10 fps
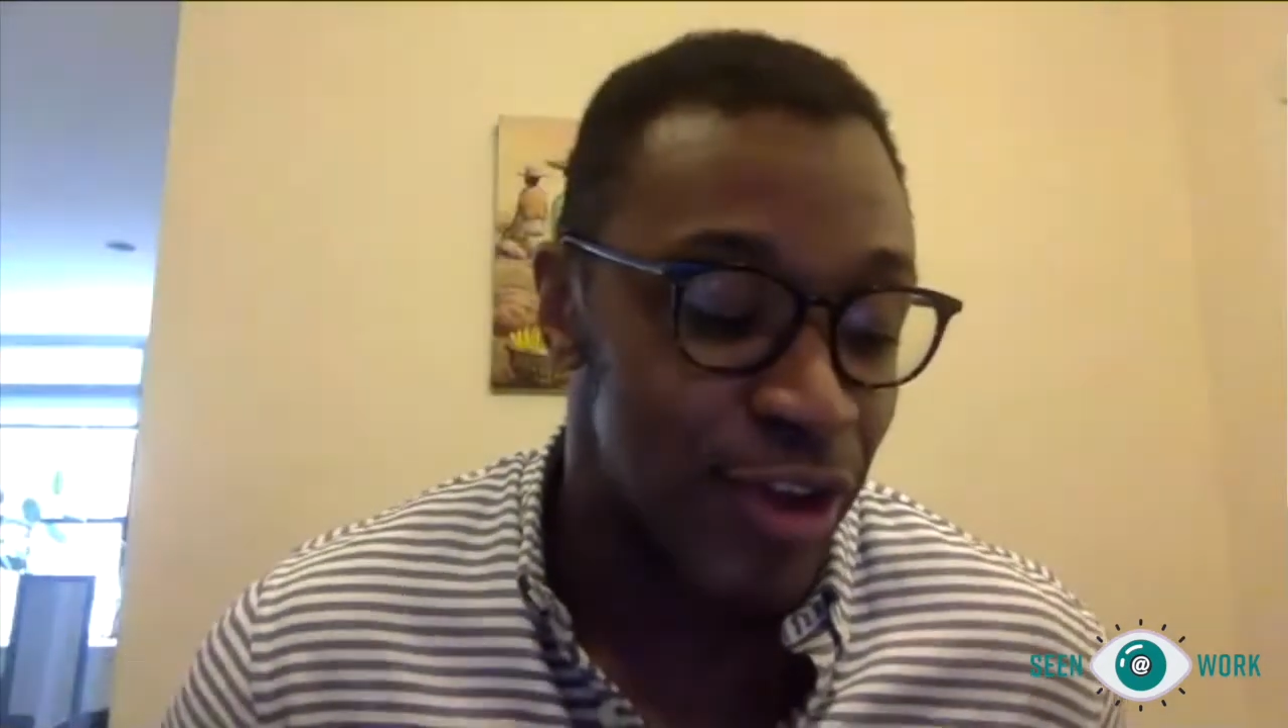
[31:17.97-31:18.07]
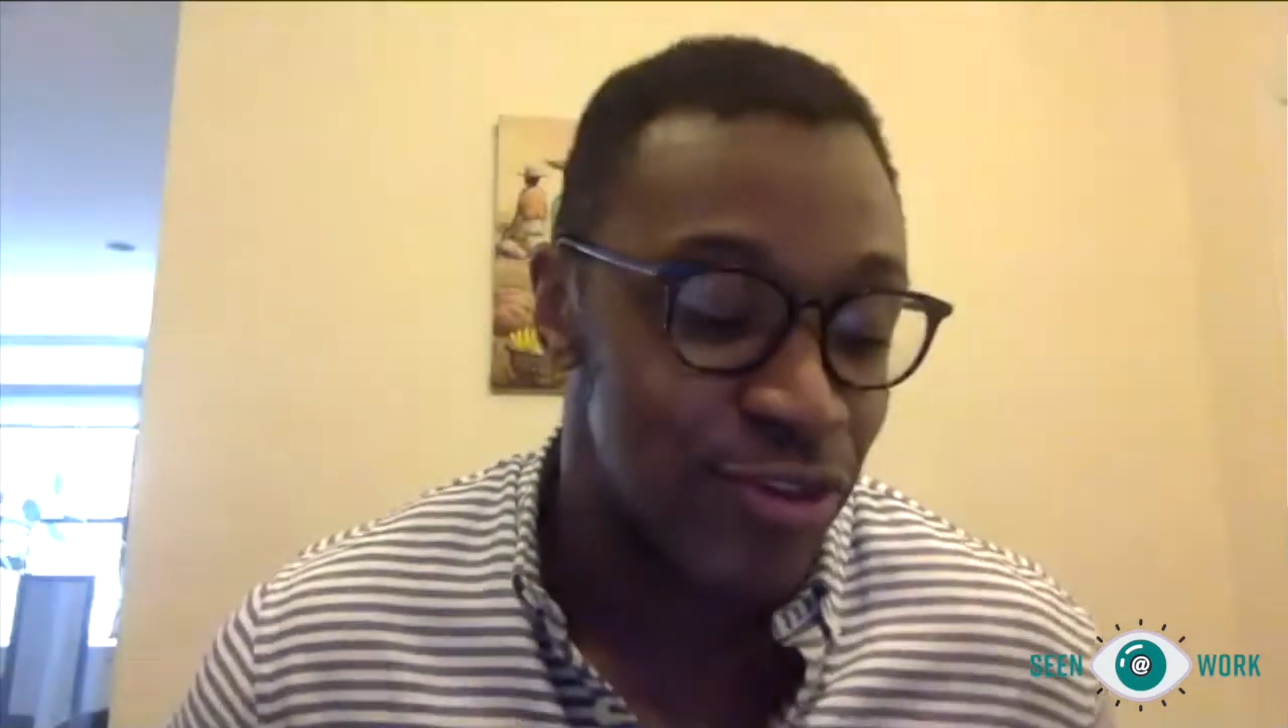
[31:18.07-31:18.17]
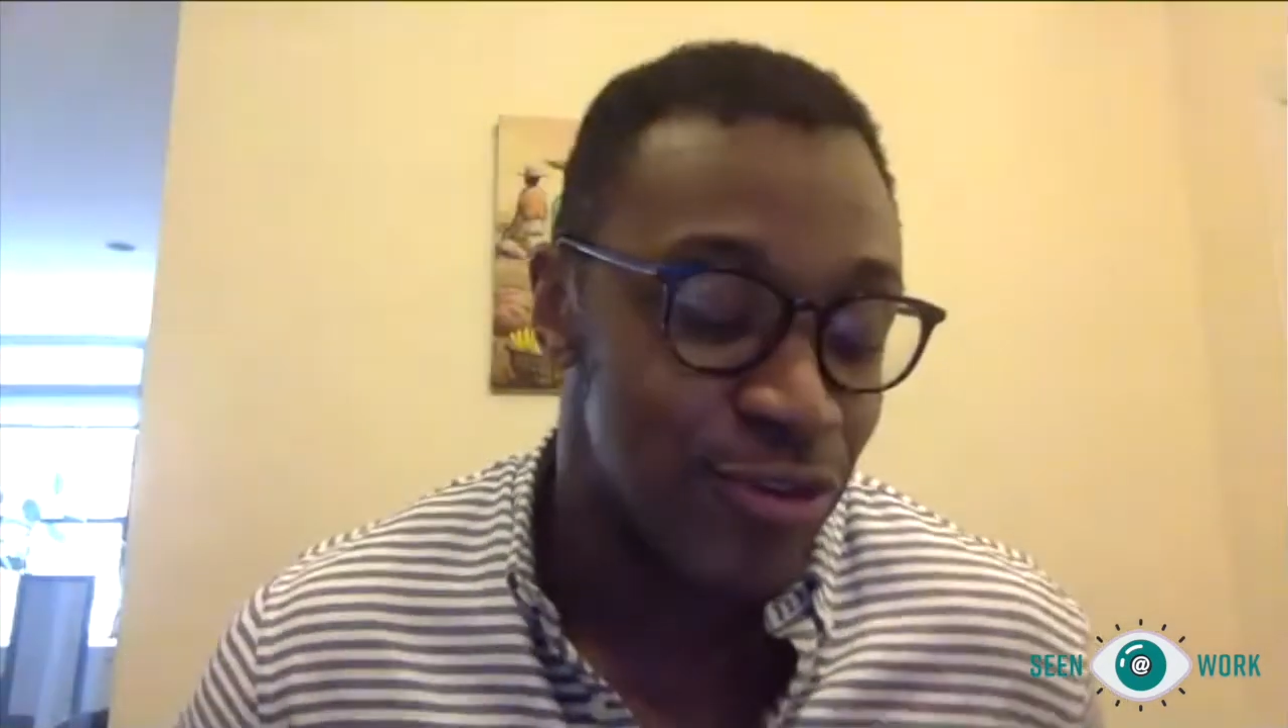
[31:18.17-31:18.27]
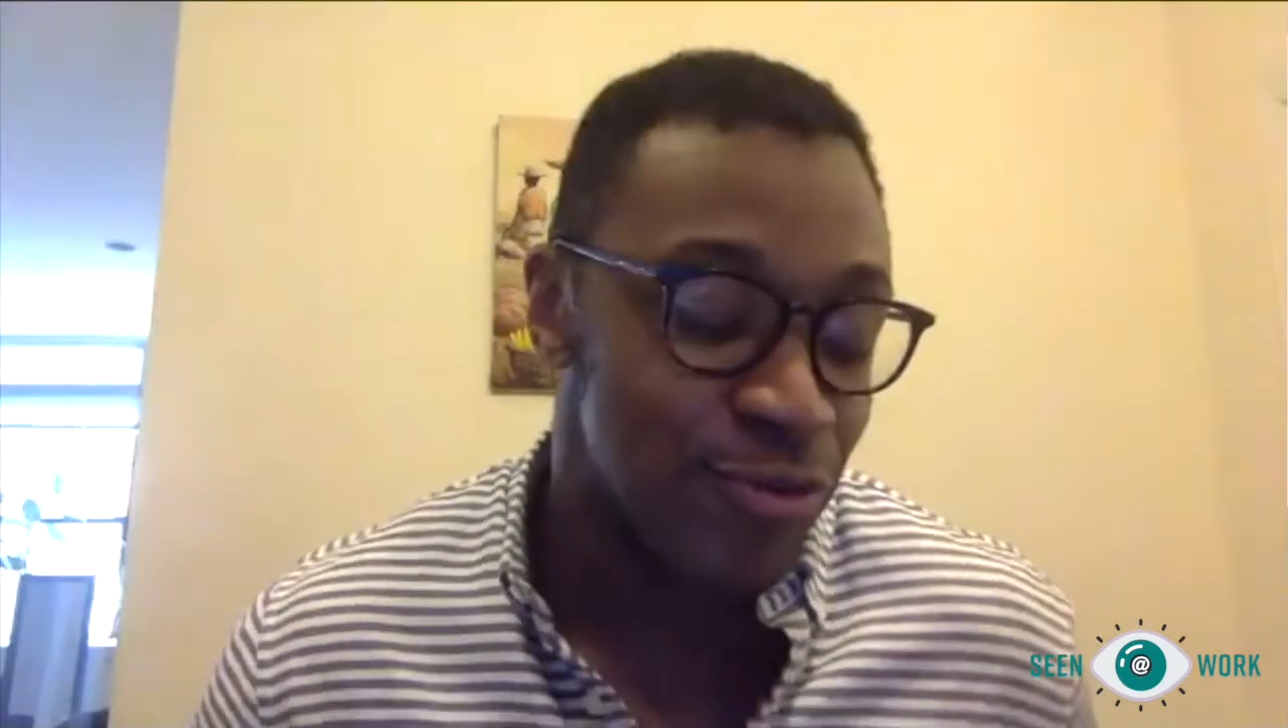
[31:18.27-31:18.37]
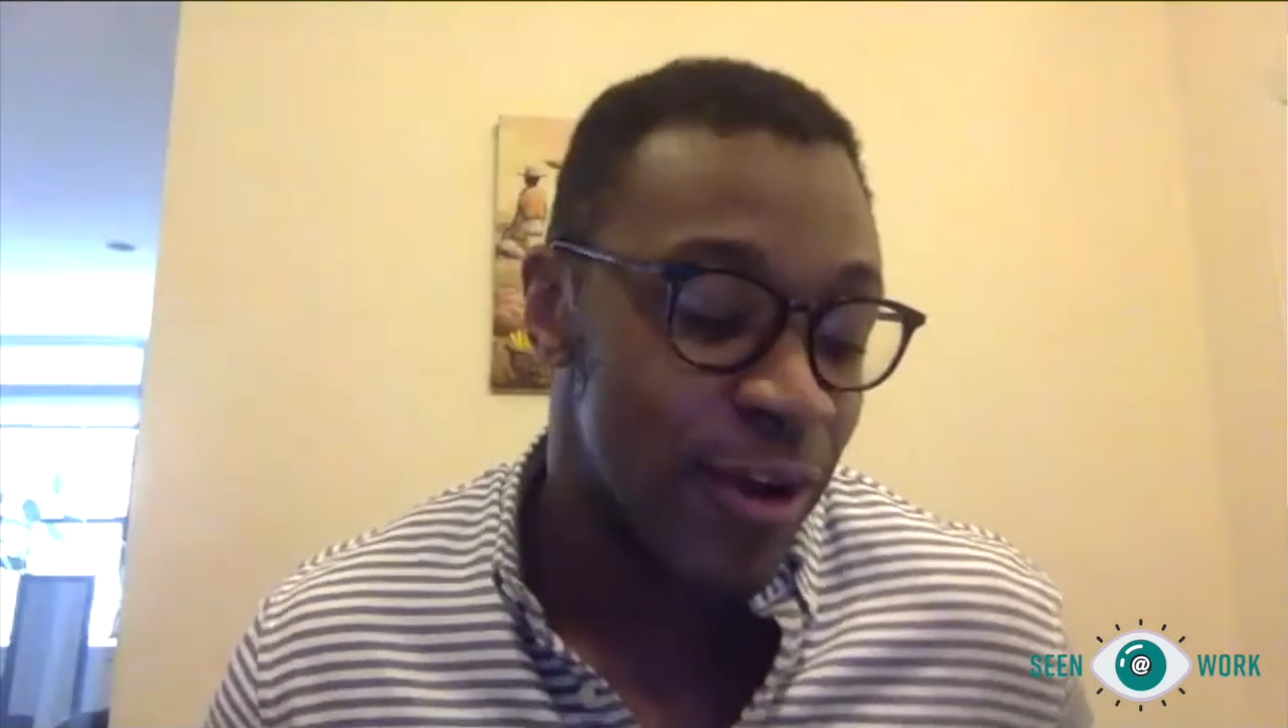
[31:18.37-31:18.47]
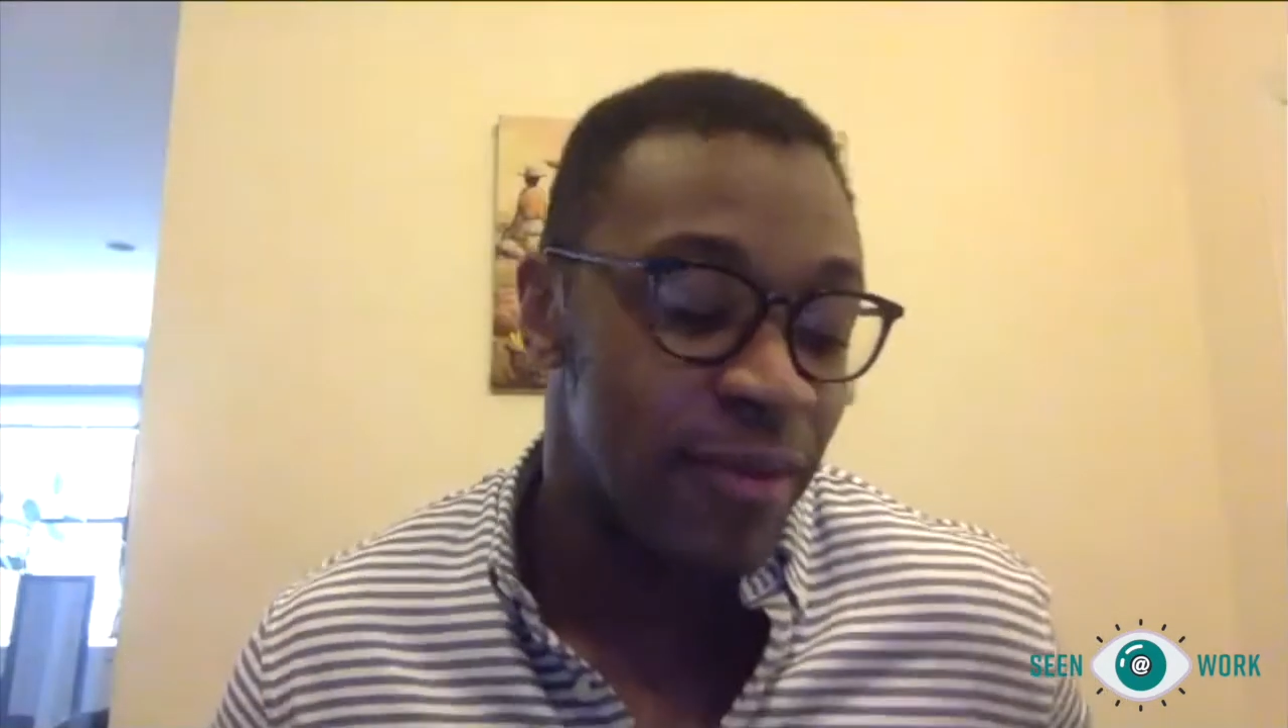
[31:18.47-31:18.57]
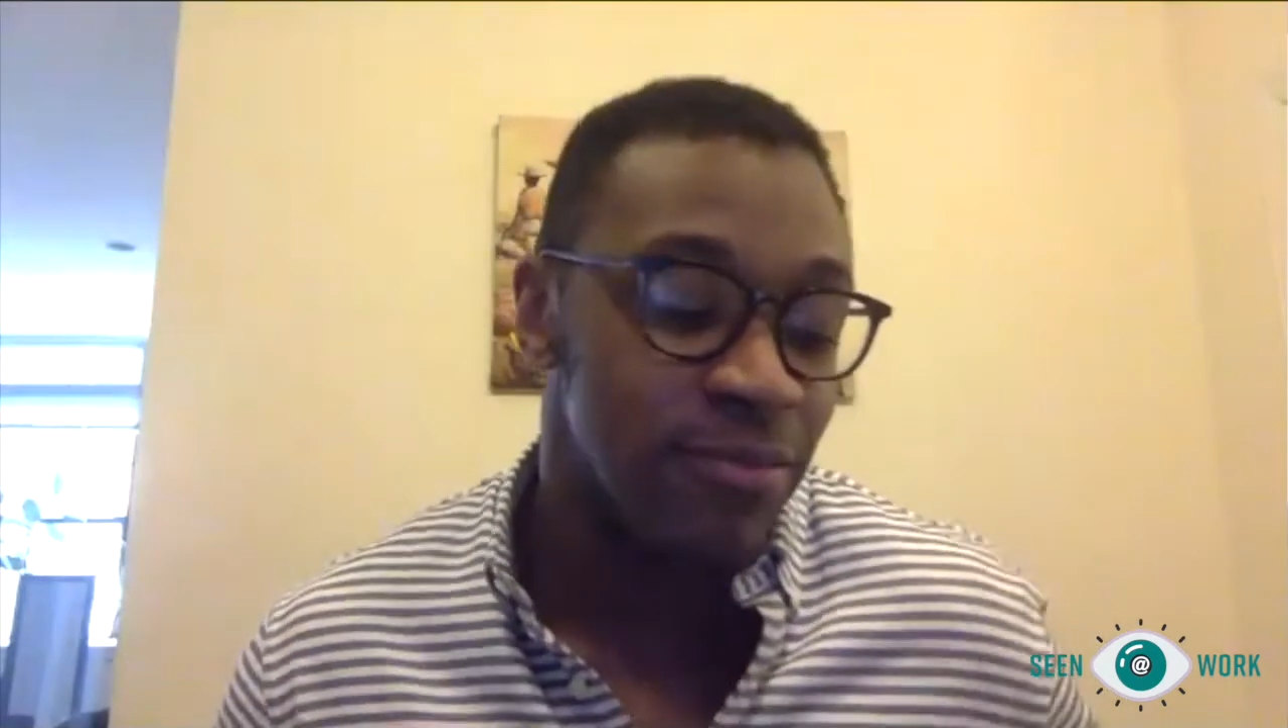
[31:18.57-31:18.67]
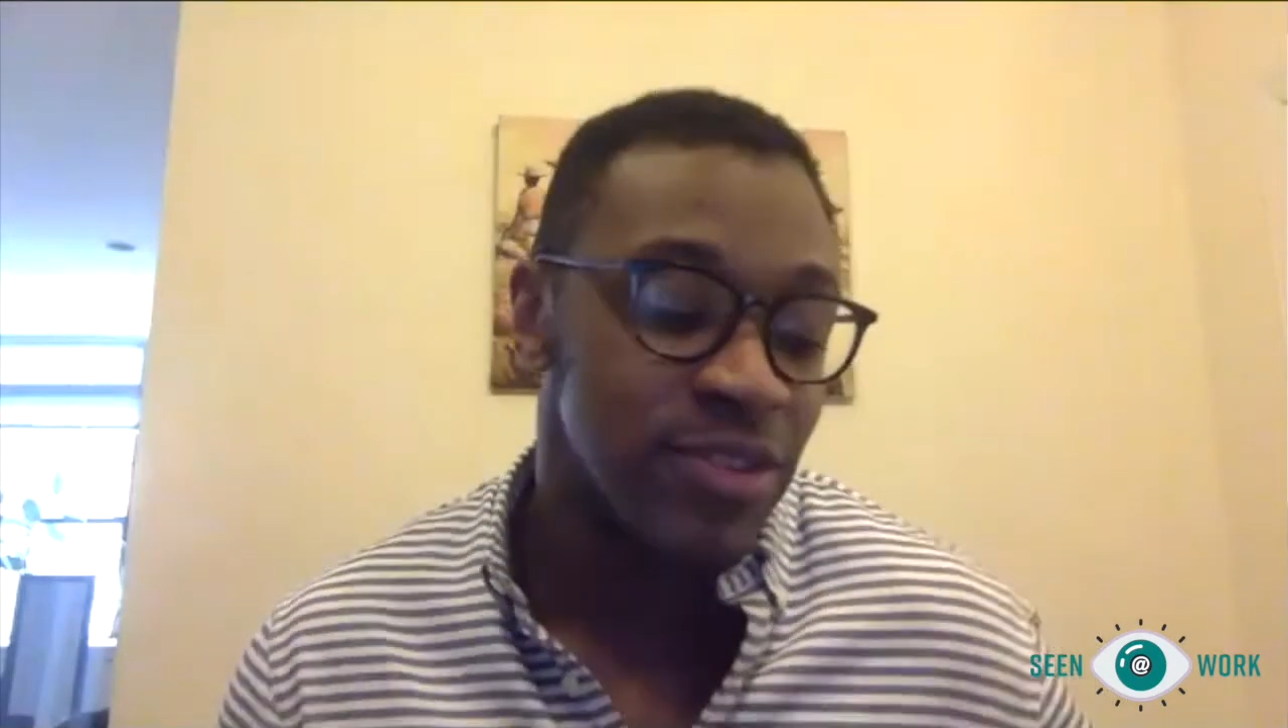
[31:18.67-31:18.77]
as you framed